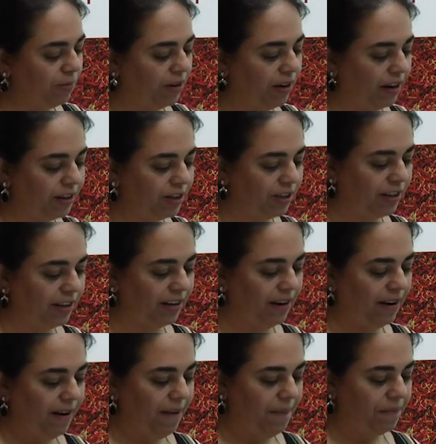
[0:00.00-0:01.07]
production,
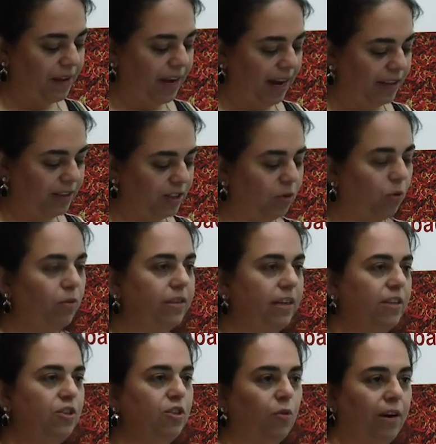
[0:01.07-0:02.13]
and sold
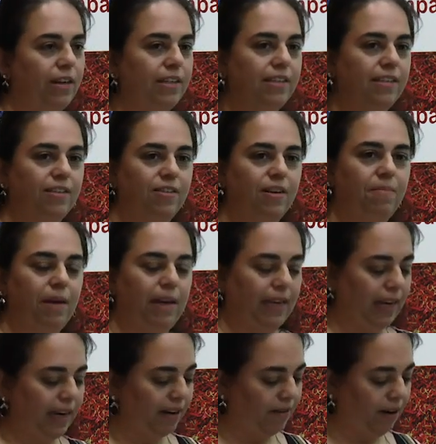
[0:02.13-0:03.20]
and joint decision
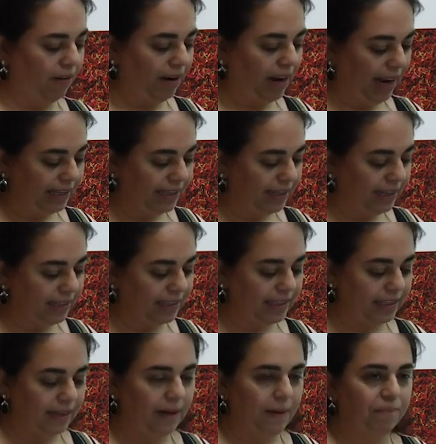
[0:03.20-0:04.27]
making around
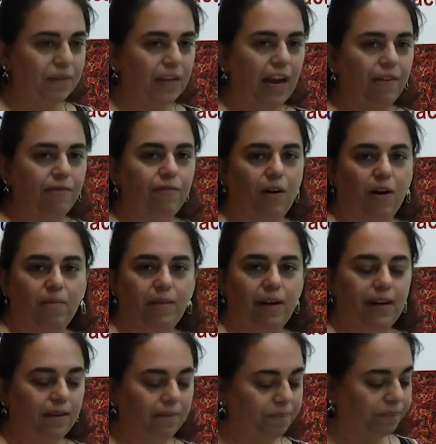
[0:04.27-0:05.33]
assets and
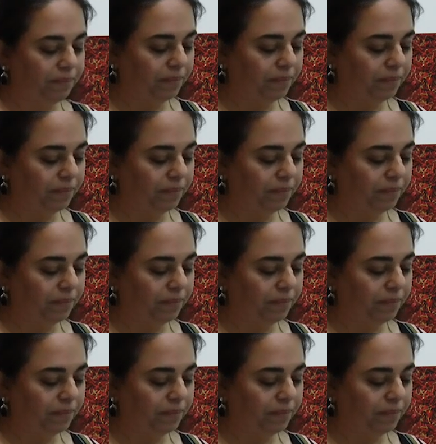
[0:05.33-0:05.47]
farming.